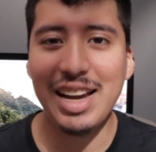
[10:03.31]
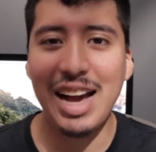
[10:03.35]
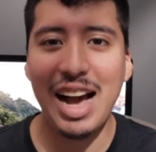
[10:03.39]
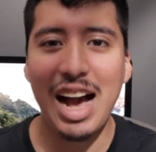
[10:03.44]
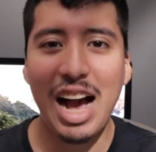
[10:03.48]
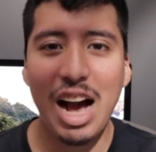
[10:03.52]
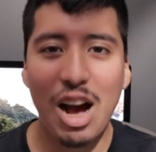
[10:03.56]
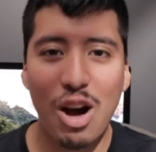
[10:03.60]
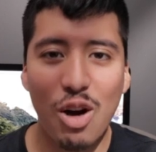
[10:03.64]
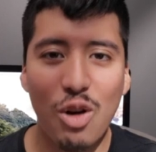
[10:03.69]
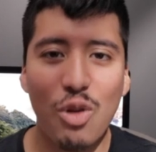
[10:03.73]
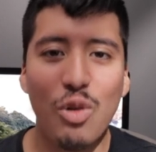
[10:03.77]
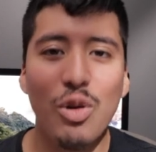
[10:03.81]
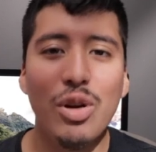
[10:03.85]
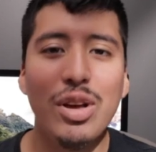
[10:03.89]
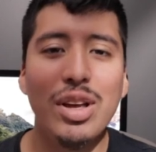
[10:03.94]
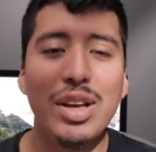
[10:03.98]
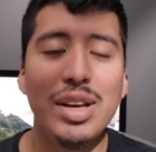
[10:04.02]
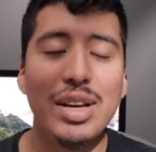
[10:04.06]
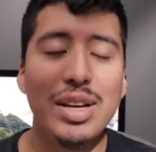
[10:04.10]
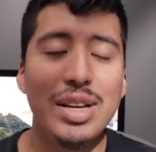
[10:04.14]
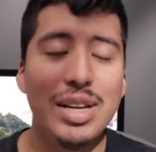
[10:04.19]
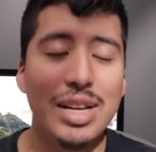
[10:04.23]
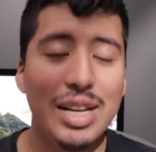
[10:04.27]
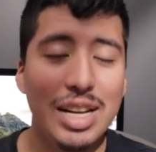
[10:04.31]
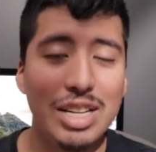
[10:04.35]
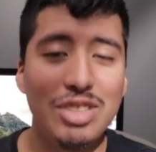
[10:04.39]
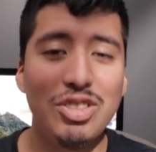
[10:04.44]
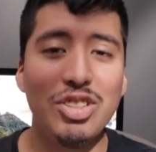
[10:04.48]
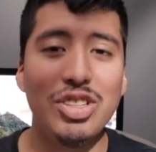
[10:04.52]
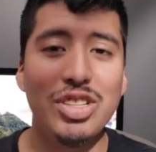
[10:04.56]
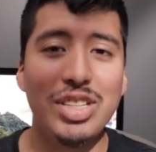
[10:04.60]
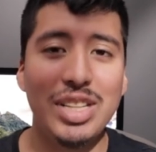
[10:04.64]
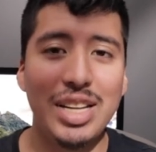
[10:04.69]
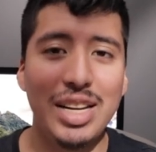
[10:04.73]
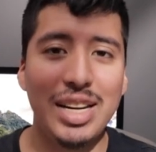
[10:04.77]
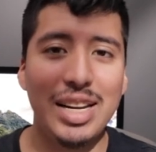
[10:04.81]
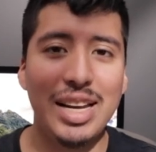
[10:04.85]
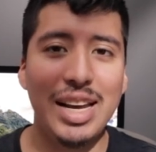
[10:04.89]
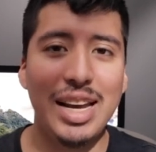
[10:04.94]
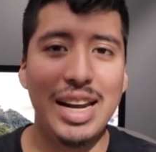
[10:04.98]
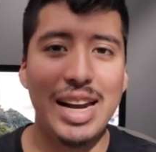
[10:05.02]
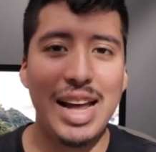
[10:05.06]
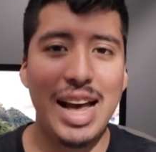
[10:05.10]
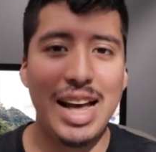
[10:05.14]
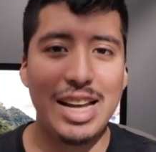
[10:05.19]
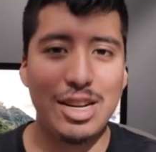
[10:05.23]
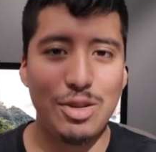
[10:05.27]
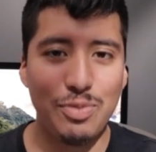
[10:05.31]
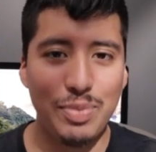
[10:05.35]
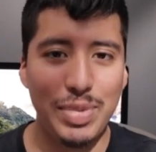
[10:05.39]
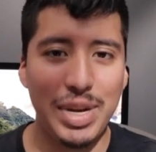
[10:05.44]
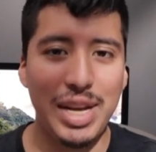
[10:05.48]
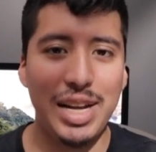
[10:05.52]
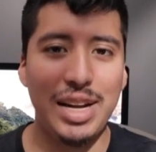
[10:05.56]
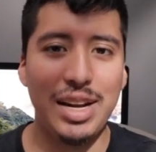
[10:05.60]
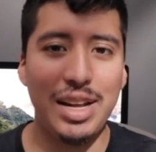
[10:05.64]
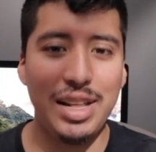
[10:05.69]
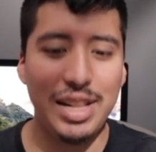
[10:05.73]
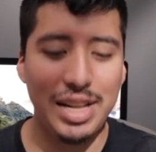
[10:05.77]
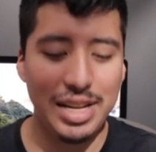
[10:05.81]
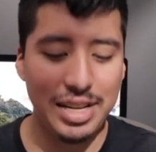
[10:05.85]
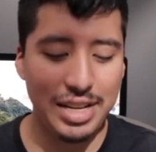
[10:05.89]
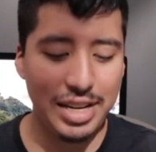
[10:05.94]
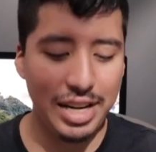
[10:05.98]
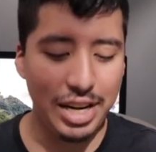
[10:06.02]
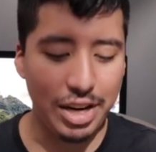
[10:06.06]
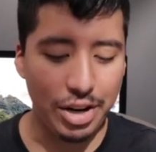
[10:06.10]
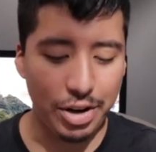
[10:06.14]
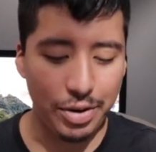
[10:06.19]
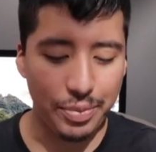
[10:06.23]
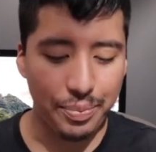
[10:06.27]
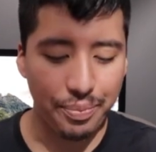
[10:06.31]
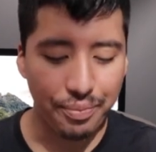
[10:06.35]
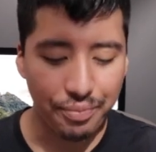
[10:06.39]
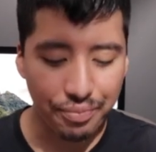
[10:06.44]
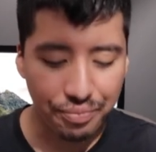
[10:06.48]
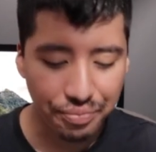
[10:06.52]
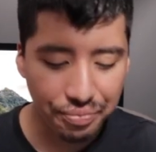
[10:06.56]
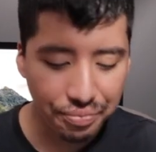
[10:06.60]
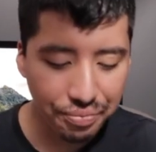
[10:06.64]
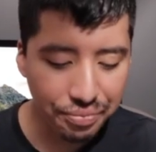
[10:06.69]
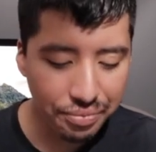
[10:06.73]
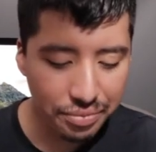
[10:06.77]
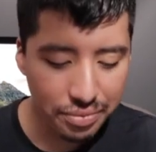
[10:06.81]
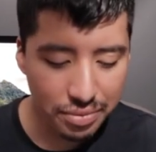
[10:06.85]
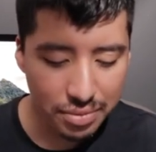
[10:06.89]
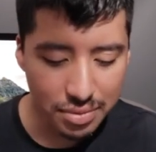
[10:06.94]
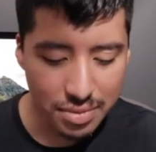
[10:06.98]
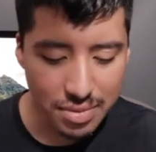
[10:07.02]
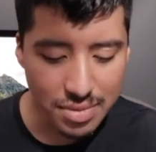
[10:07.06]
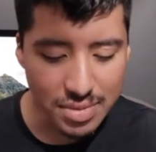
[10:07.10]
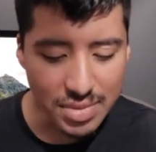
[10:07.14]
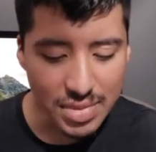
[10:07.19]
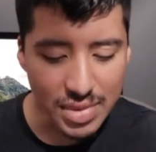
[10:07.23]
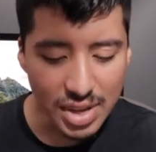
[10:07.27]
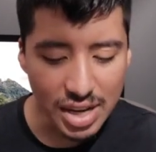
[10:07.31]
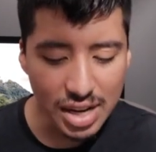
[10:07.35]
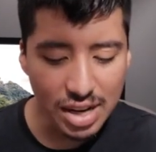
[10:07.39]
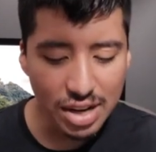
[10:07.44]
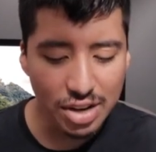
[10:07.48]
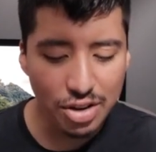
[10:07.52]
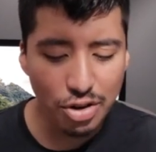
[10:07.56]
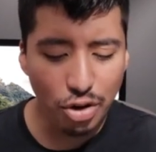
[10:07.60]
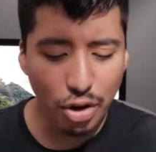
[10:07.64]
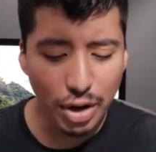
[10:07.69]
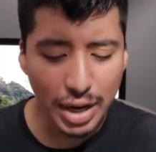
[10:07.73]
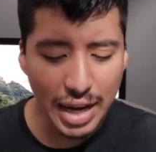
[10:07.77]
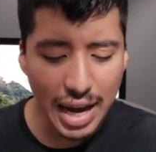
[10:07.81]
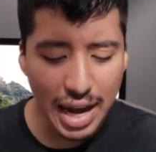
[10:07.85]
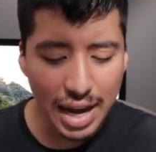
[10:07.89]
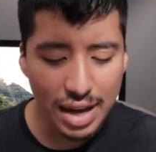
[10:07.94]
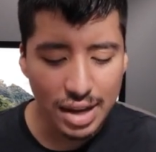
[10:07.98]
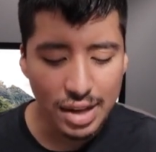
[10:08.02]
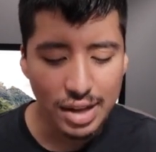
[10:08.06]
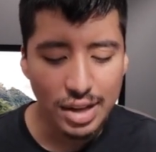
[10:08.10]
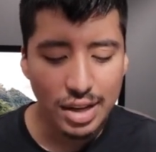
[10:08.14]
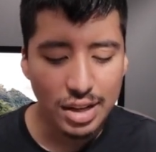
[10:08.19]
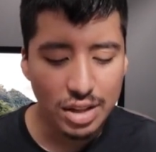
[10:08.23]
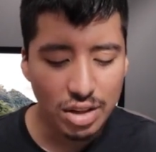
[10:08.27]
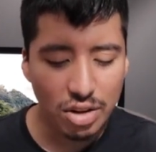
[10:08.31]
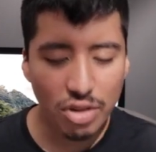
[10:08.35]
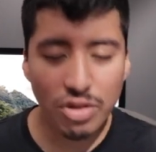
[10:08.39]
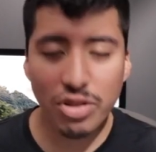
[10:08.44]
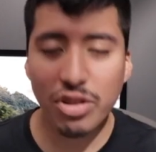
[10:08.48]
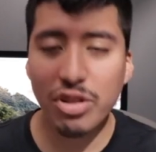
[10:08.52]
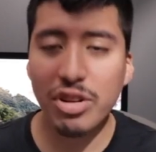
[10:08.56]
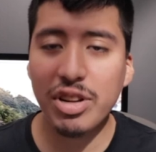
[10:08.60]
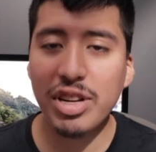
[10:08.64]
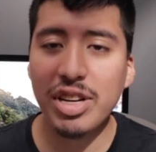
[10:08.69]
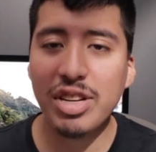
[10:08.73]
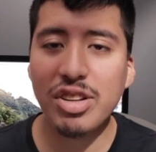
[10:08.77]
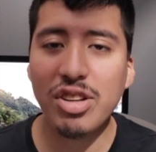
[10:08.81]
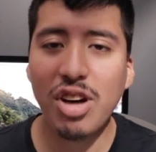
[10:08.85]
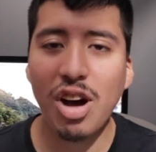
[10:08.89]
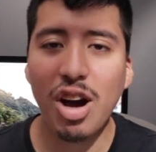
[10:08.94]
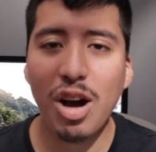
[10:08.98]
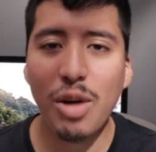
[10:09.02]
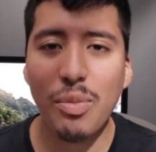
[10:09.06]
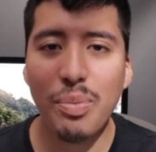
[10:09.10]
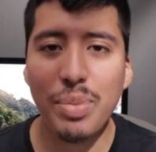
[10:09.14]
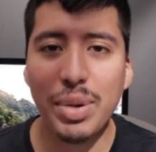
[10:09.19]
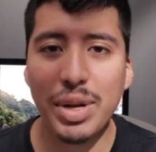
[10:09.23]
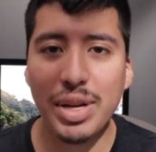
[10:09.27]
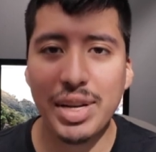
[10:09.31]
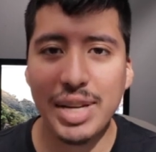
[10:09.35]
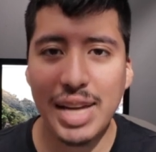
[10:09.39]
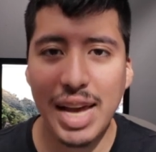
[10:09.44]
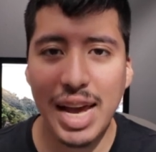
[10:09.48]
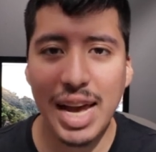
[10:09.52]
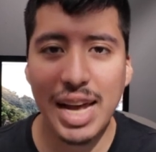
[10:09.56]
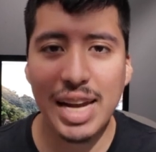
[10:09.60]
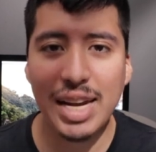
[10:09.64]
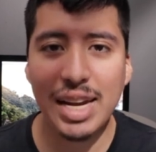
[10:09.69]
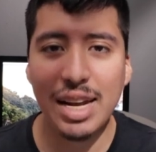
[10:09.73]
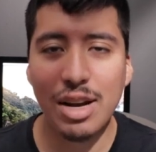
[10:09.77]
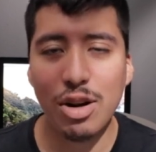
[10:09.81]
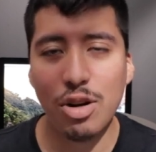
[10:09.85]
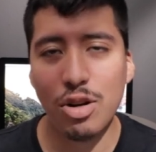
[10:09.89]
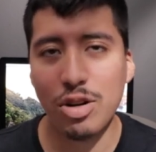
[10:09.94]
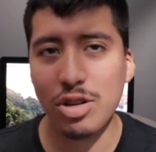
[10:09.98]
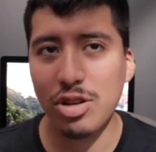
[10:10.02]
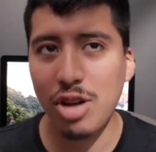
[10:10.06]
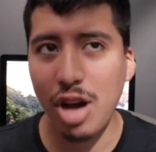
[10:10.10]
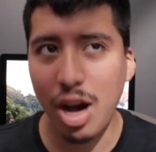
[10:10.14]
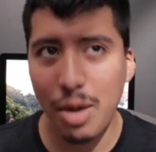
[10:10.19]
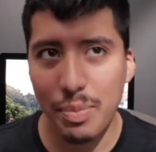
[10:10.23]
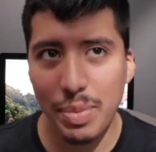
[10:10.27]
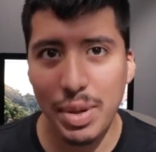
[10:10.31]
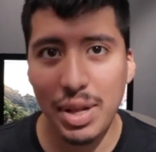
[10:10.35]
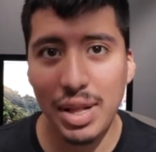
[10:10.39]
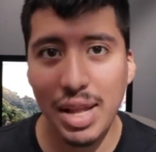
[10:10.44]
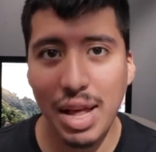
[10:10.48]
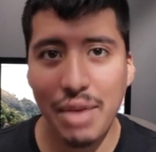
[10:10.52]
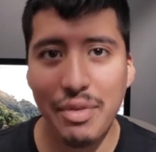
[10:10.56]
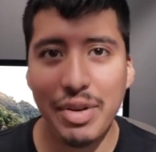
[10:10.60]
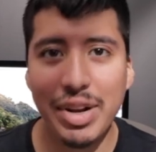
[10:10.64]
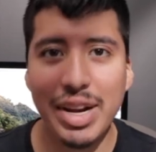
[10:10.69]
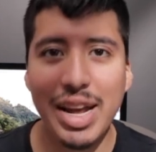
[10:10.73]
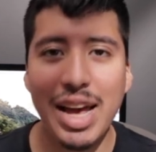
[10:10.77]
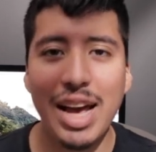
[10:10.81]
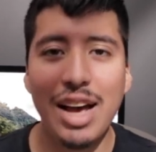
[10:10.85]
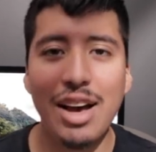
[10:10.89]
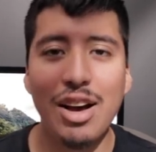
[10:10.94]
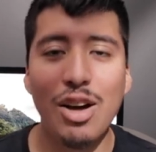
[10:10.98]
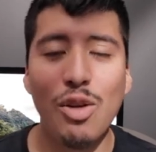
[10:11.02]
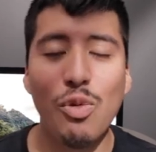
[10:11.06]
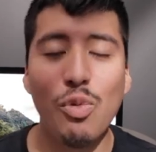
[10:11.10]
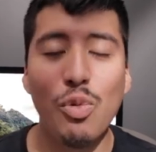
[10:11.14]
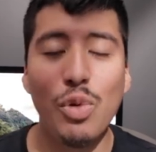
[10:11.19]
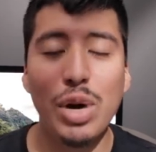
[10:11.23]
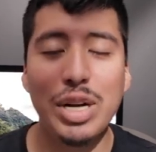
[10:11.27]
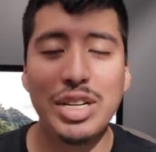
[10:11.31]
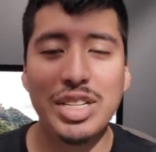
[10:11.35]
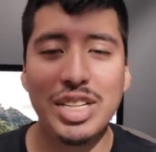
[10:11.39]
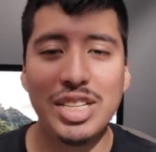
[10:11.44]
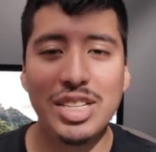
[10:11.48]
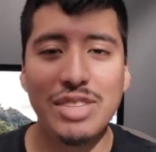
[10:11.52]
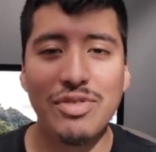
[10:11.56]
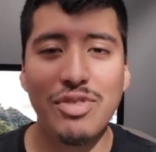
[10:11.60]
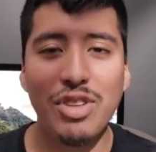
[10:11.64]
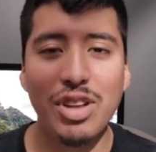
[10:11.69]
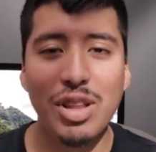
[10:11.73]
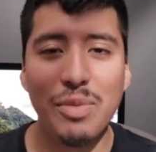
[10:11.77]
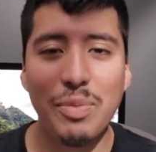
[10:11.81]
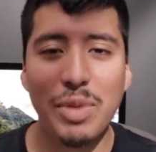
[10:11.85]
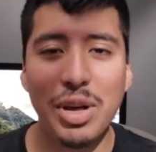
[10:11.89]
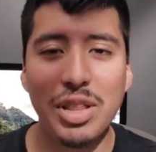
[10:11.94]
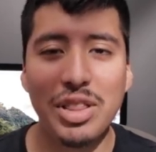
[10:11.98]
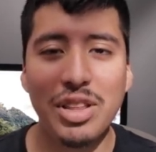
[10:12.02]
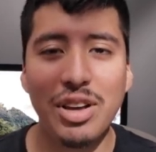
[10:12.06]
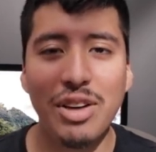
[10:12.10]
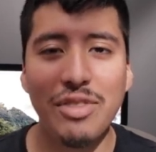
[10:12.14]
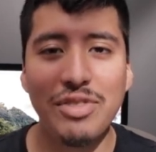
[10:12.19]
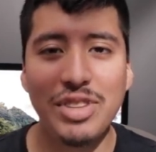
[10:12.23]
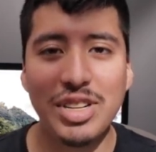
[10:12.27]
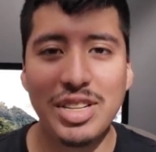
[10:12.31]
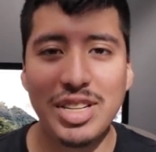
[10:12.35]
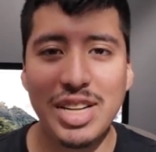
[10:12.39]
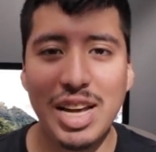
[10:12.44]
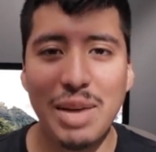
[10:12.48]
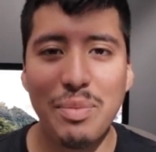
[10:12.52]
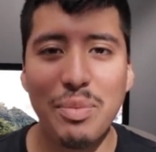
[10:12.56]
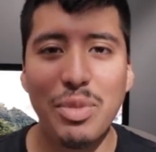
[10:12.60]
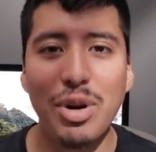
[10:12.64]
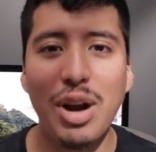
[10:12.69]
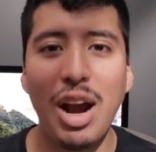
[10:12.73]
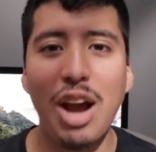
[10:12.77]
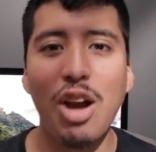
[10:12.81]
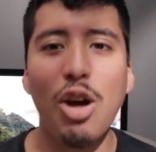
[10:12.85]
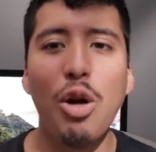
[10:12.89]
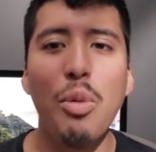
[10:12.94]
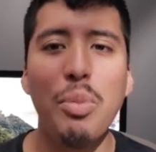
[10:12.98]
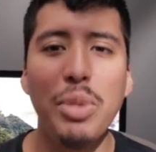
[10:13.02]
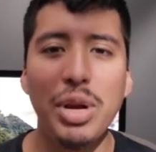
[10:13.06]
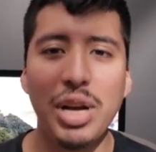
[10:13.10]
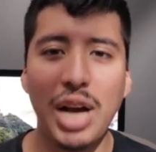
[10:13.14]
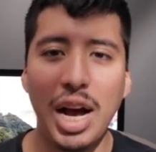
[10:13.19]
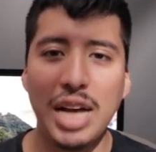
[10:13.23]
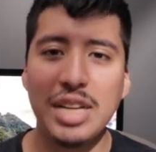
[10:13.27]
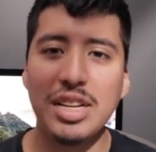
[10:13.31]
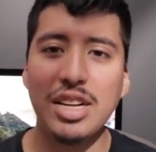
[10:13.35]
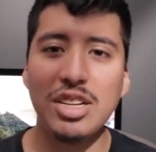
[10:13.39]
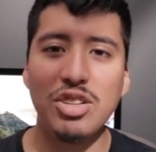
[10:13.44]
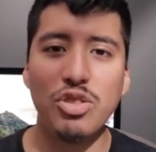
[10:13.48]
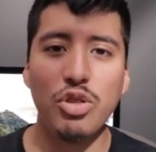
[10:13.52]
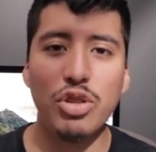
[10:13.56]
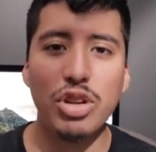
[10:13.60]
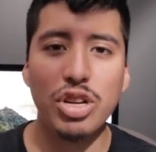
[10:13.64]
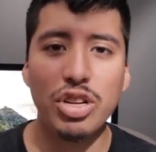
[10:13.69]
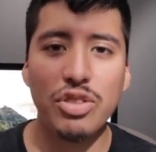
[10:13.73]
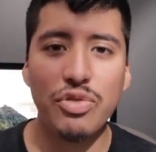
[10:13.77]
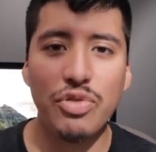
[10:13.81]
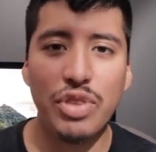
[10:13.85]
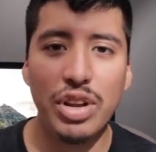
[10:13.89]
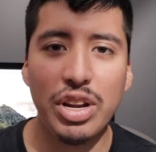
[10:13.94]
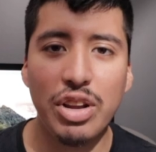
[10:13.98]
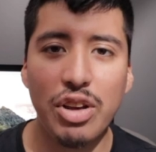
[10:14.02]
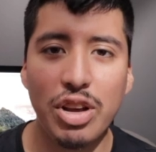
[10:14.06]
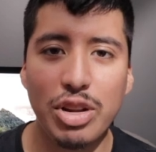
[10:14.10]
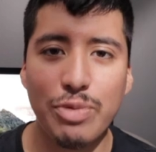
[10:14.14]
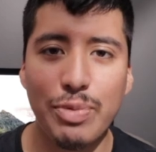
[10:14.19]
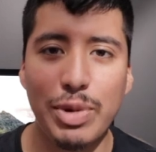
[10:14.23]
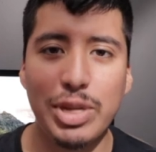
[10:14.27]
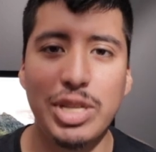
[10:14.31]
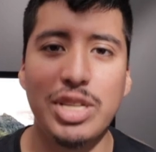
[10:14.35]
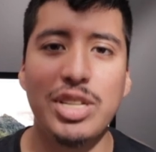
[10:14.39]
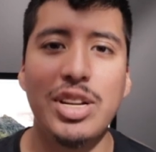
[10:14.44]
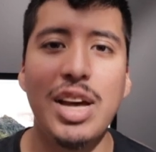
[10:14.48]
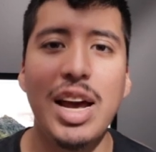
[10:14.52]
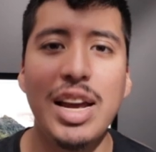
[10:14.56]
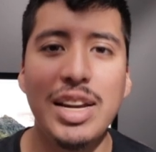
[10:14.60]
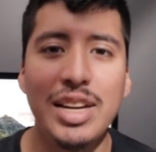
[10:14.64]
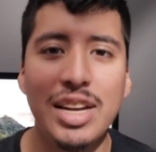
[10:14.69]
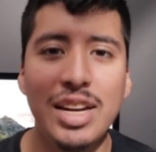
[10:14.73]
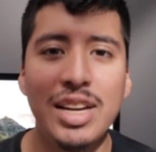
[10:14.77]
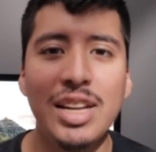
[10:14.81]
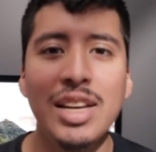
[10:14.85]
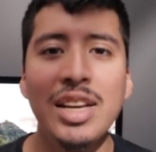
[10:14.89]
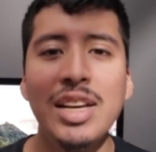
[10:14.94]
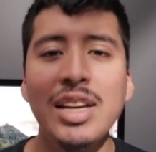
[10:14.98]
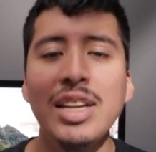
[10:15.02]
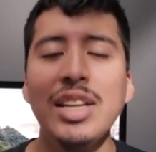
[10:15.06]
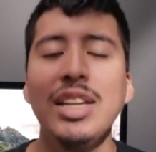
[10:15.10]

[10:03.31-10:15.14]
how interesting it has been this year. So yeah, those are the top 10 or top 11 uh, widgets for the month of December. I hope you guys enjoyed this video as much as I did.